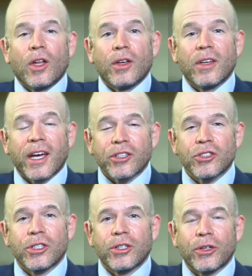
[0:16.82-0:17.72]

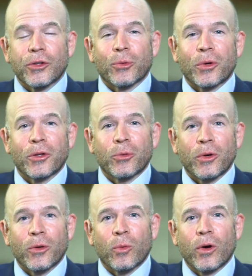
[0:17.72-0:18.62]
Next year in
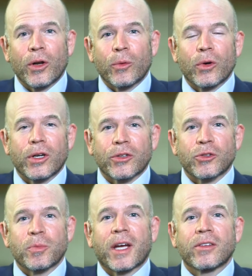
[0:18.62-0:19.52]
2021, we're
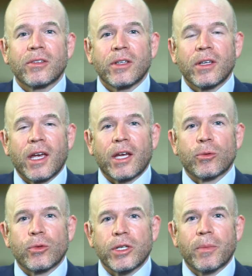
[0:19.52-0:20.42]
expecting a
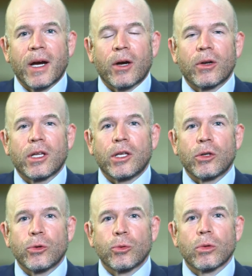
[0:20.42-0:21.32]
rebound
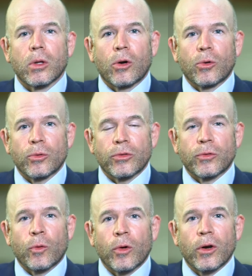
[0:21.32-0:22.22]
in new loans
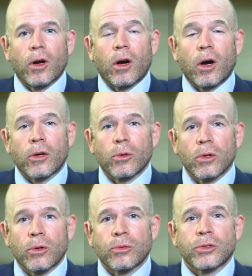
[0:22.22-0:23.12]
for auto
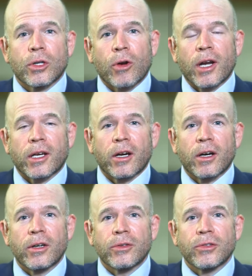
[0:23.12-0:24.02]
loans, credit
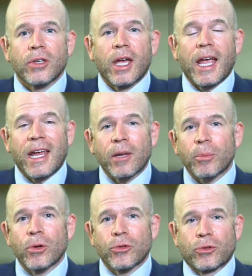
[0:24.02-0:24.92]
cards, and
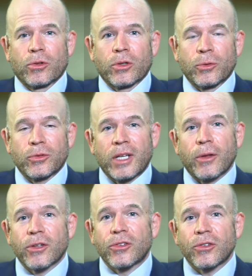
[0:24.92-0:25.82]
personal loans. Now,
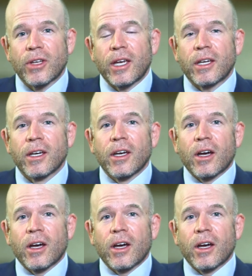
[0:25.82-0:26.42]
this is a